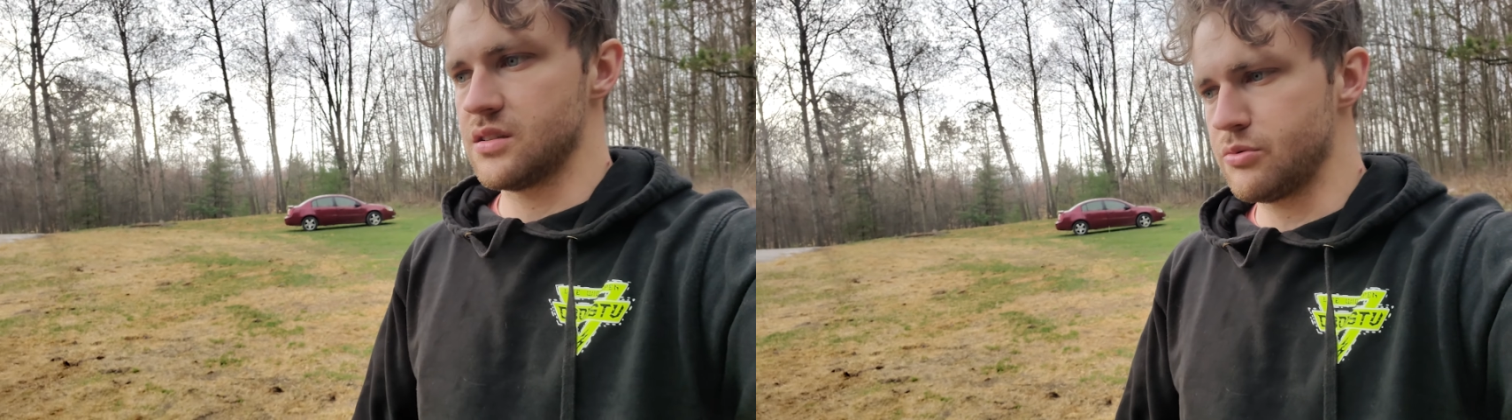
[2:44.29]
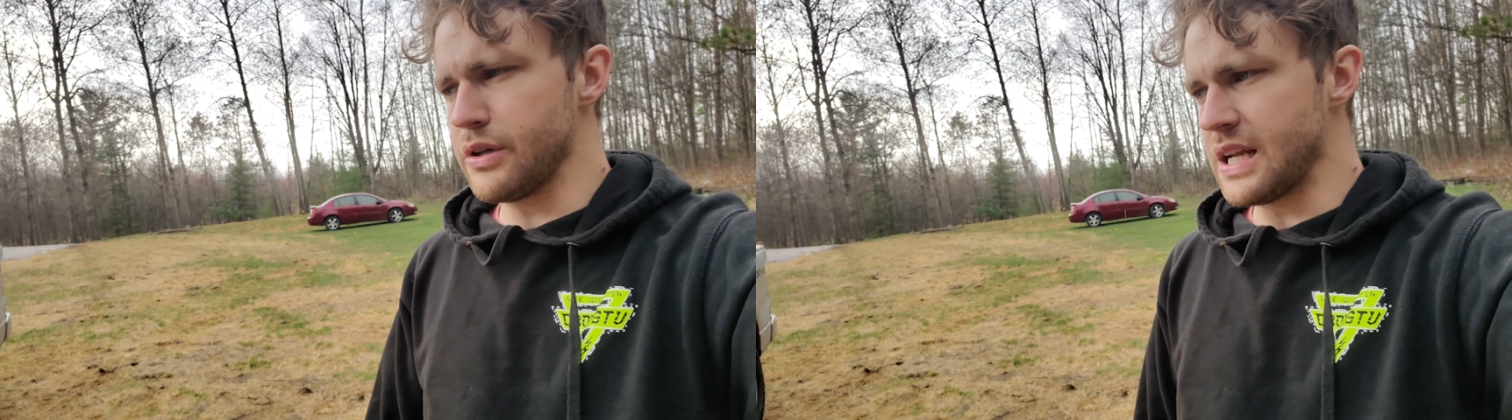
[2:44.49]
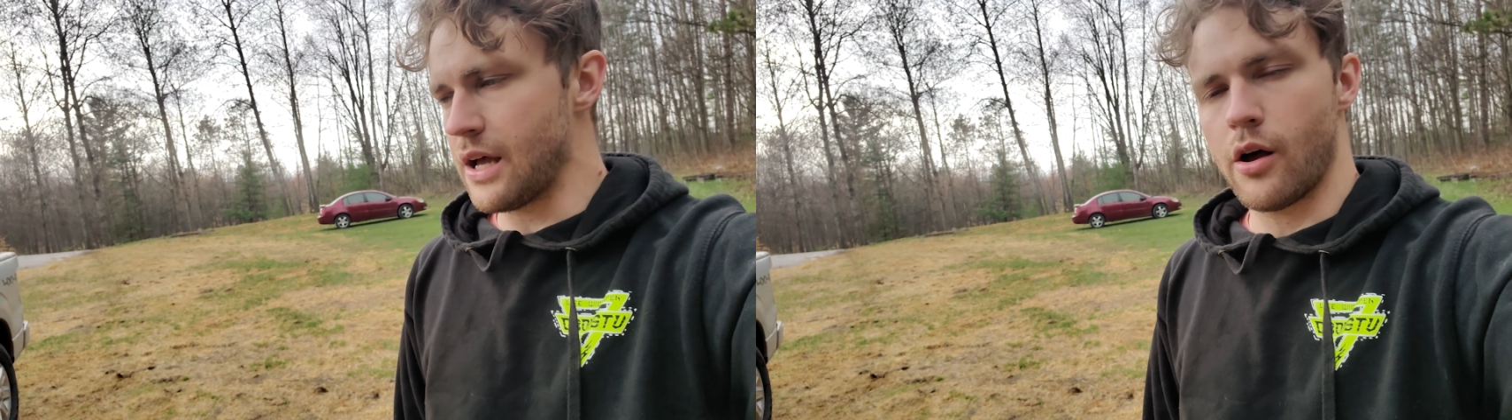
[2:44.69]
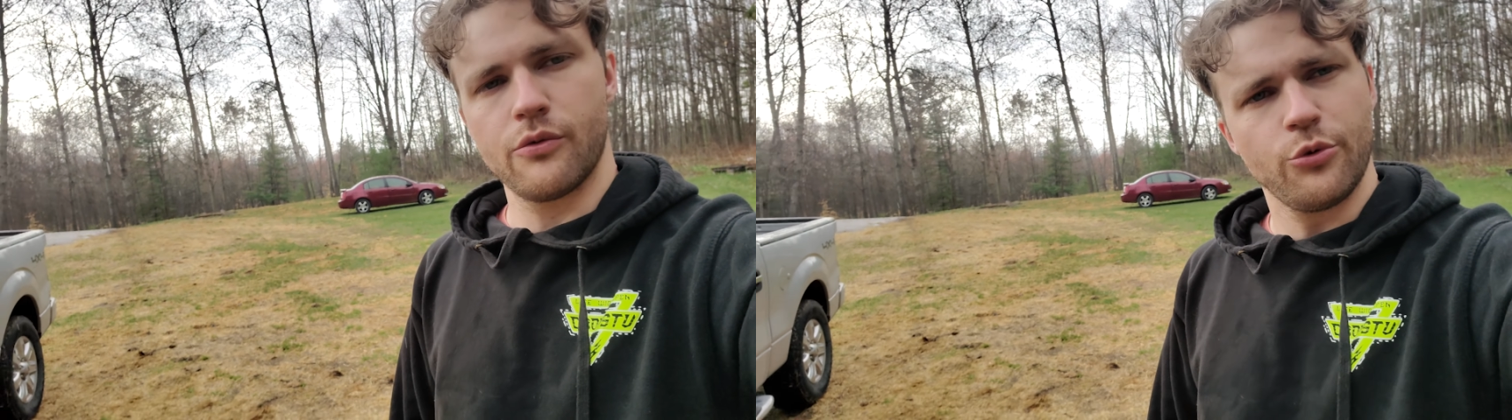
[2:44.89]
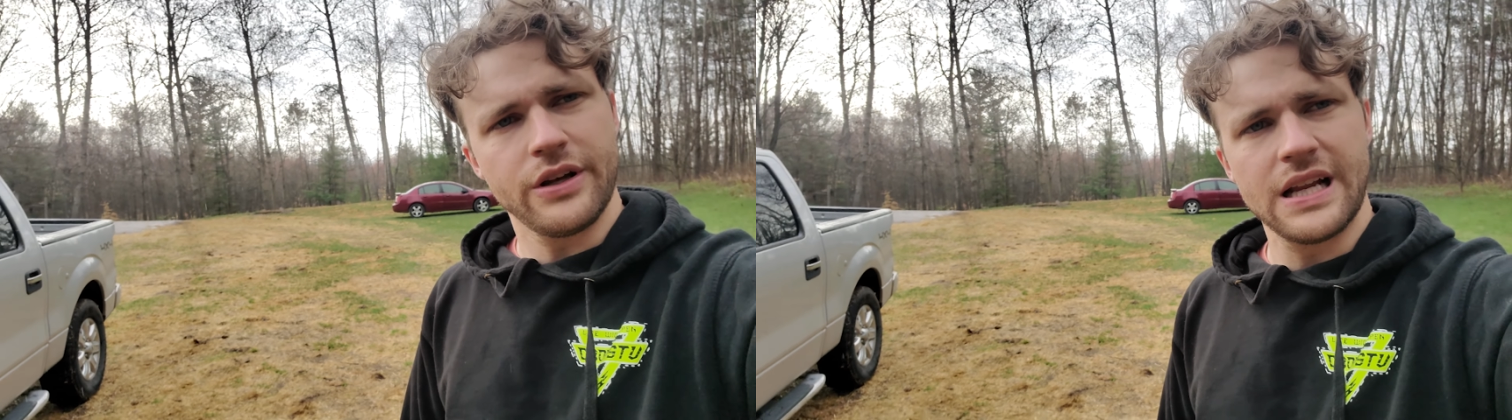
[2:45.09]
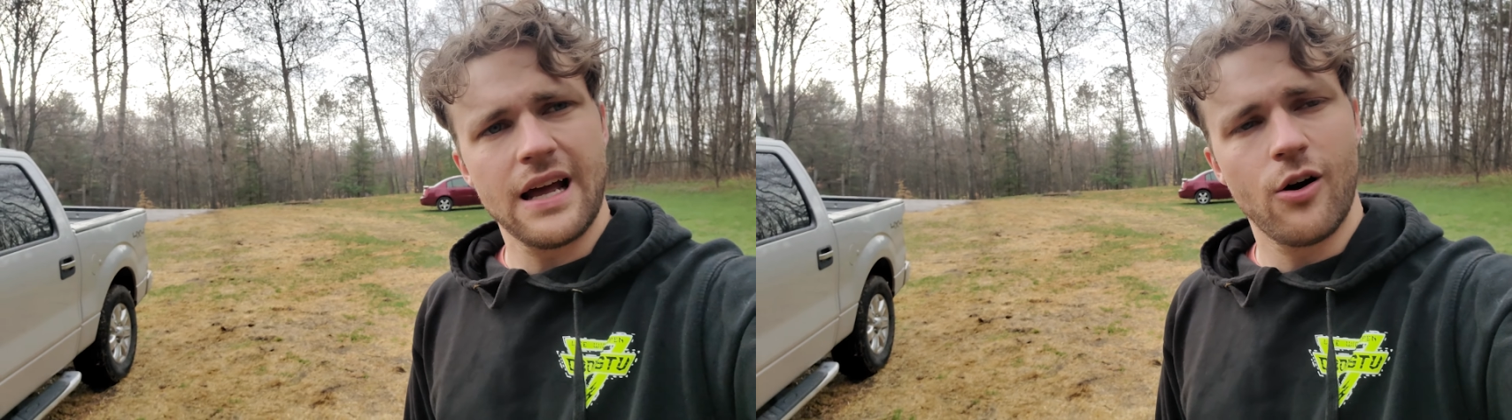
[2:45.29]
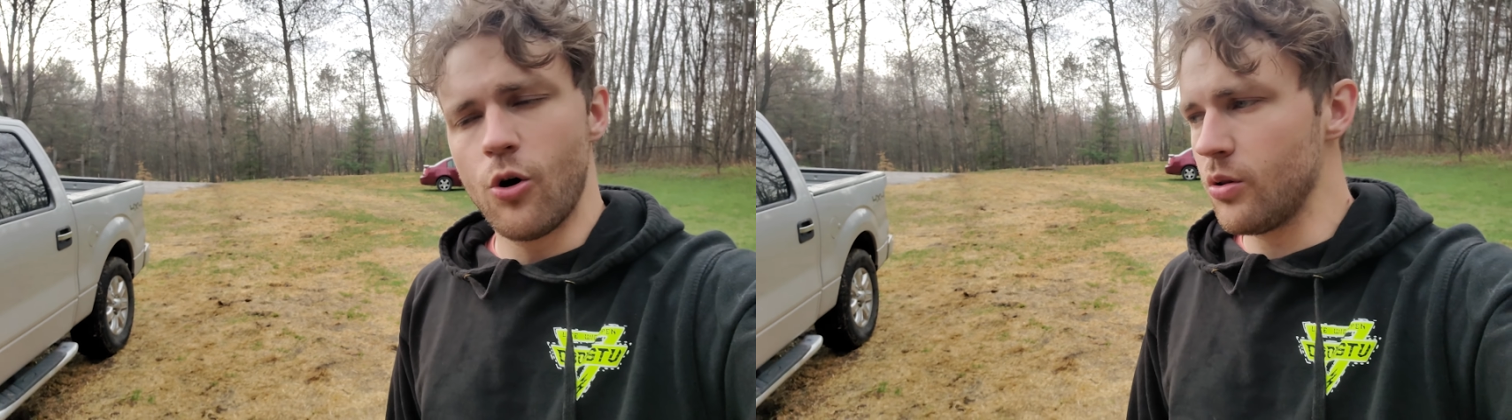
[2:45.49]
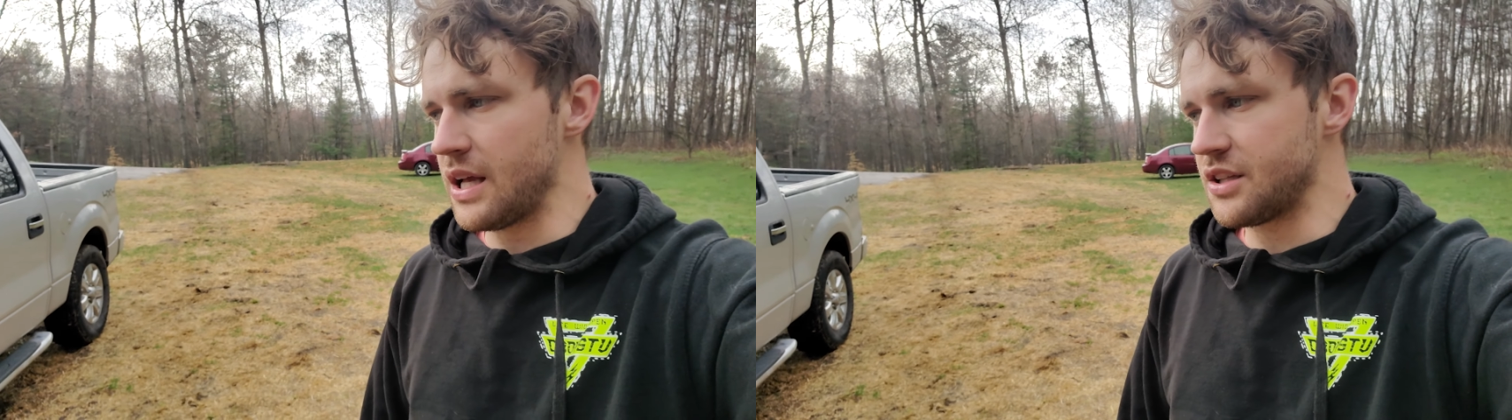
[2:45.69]
It's really not a
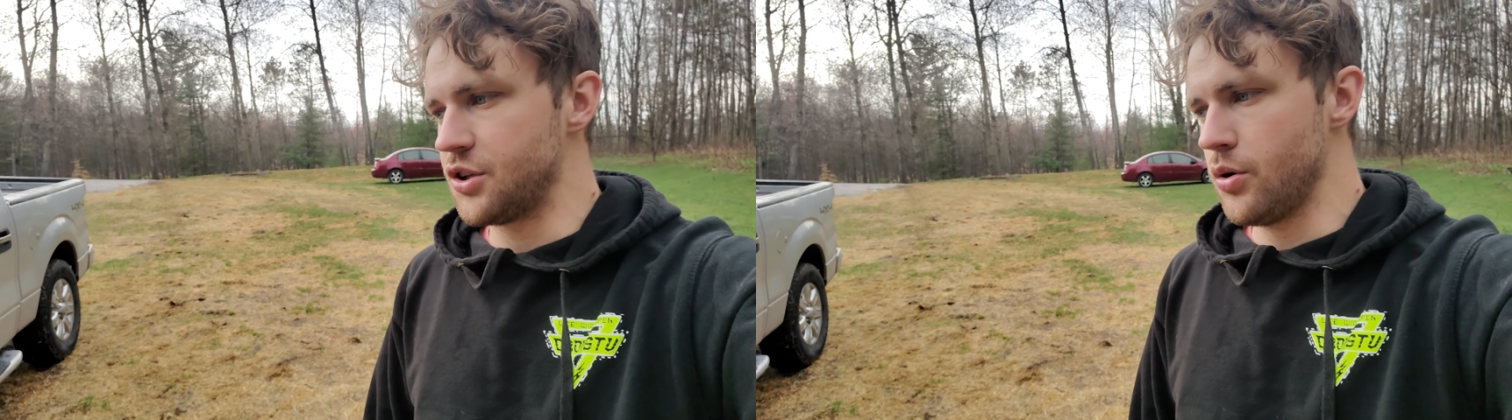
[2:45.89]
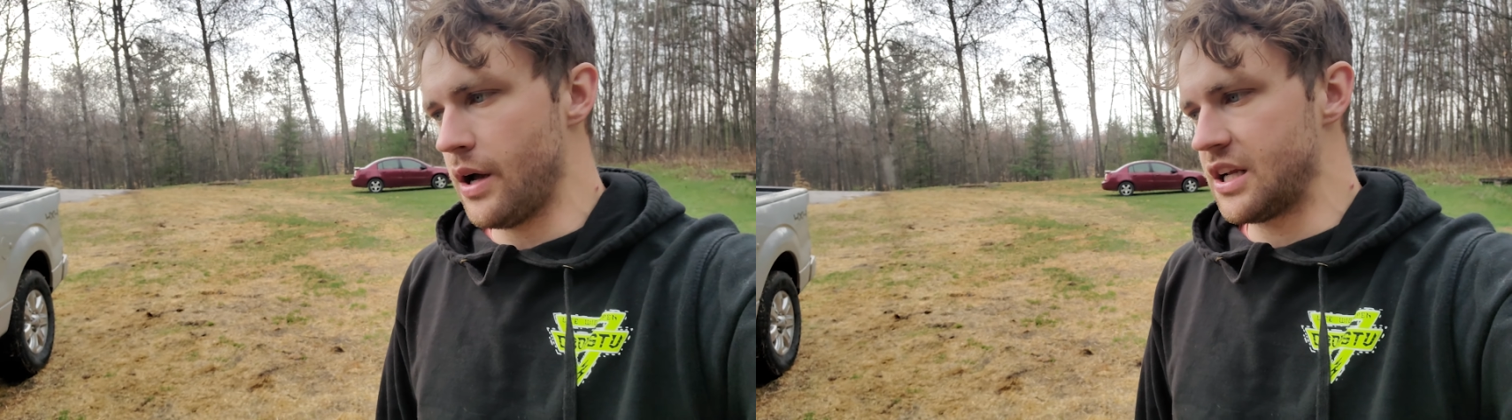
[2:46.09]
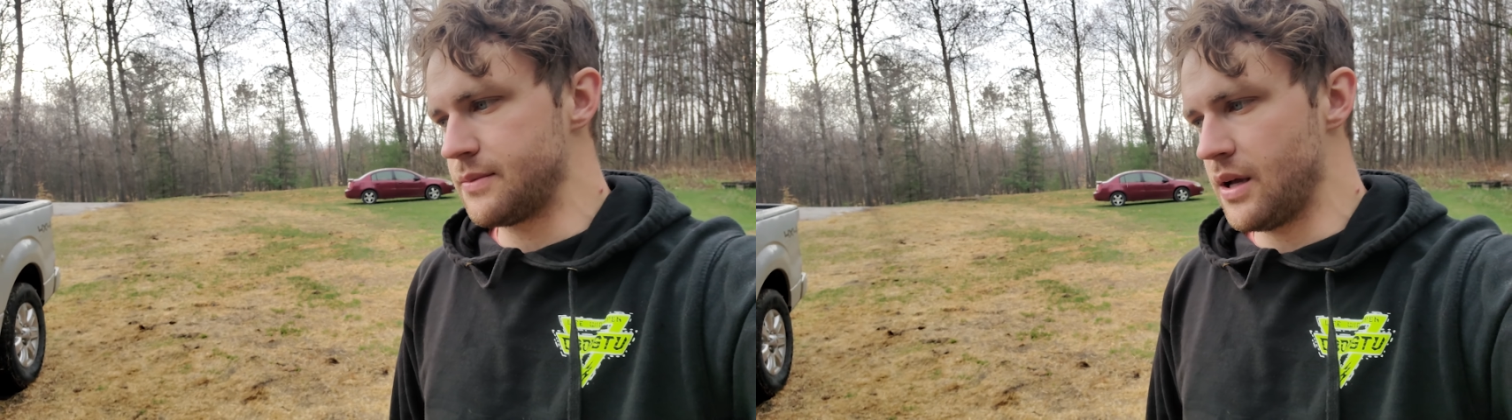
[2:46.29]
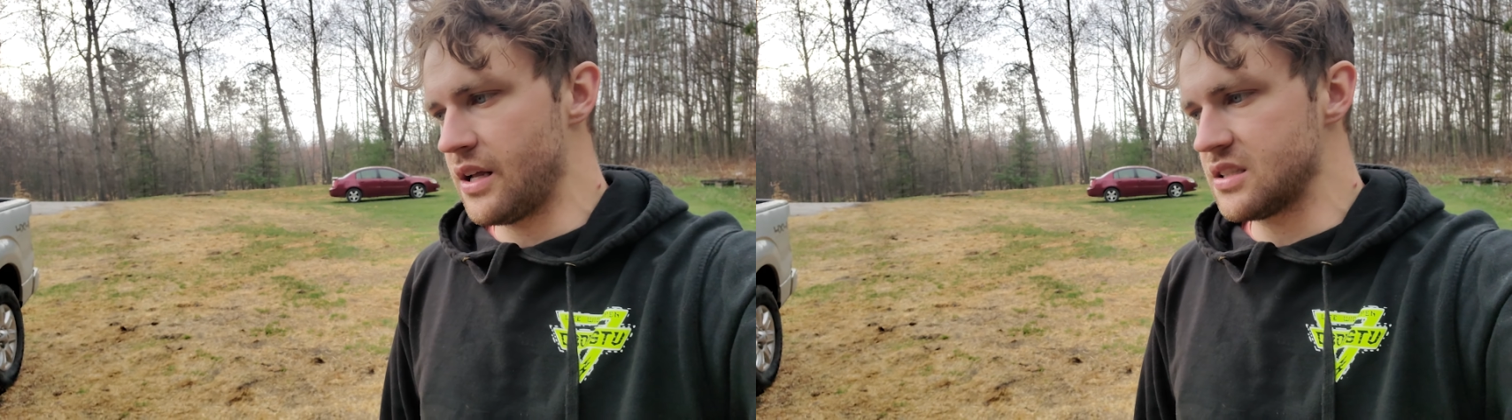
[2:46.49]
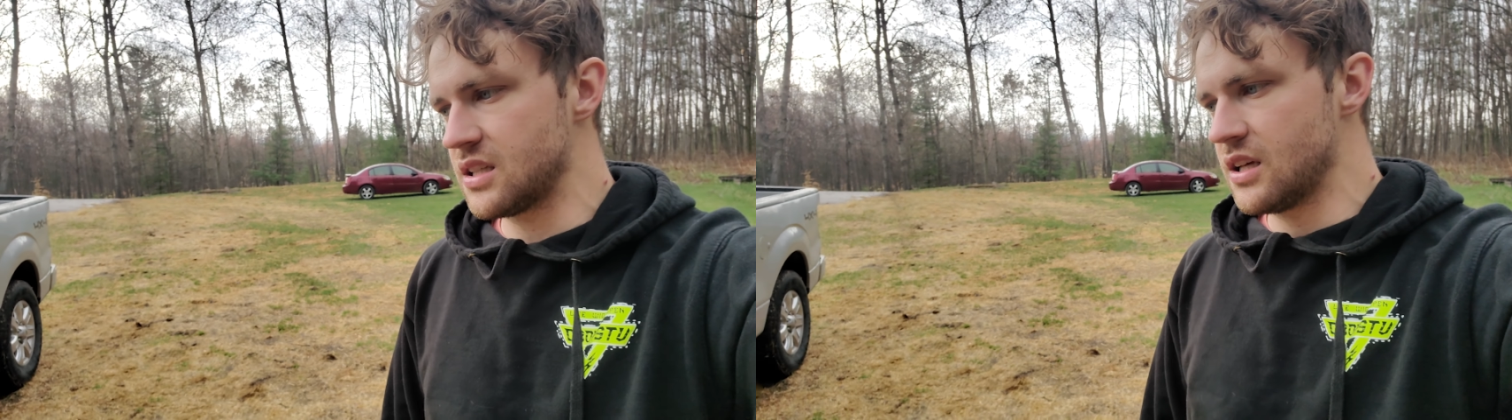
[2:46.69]
whole lot to do on it, to be honest.